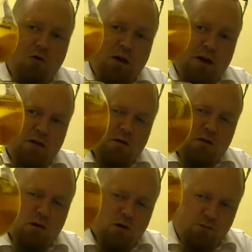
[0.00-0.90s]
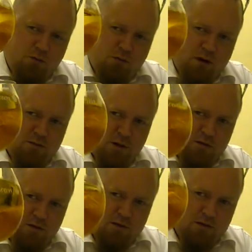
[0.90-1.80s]
who are proper
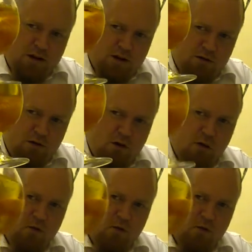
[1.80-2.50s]
experts in this and they can tell you a lot